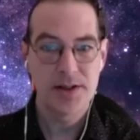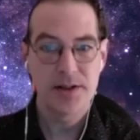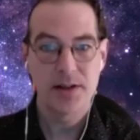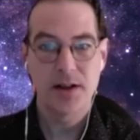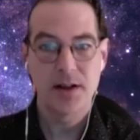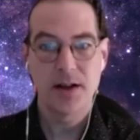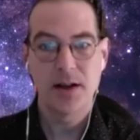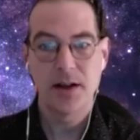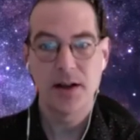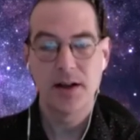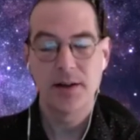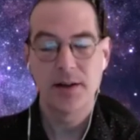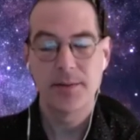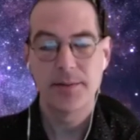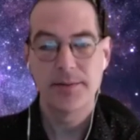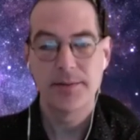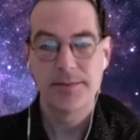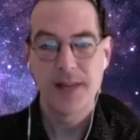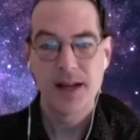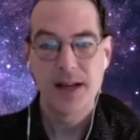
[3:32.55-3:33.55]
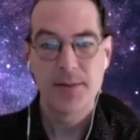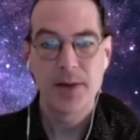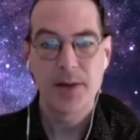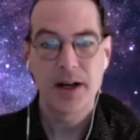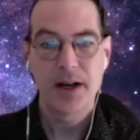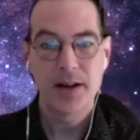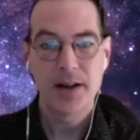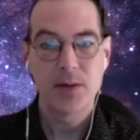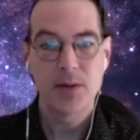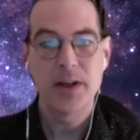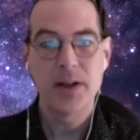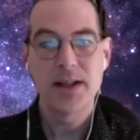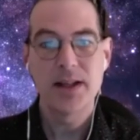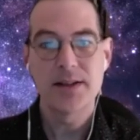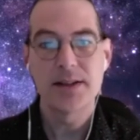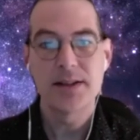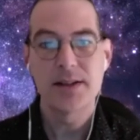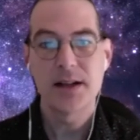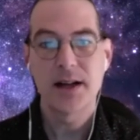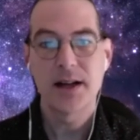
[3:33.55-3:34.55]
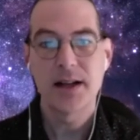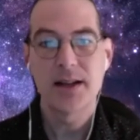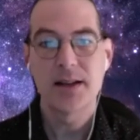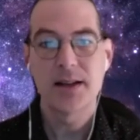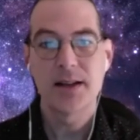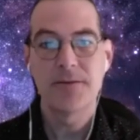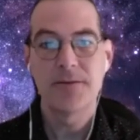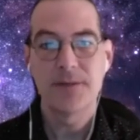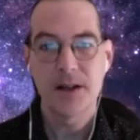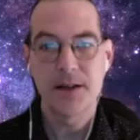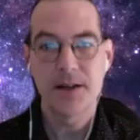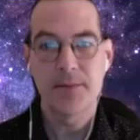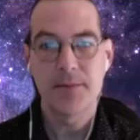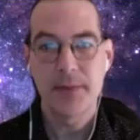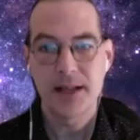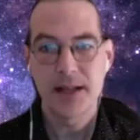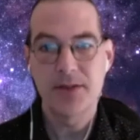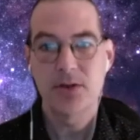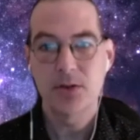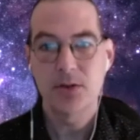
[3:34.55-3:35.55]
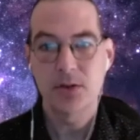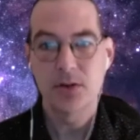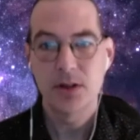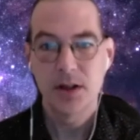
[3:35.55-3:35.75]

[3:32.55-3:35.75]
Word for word: but I think we can study the fundamental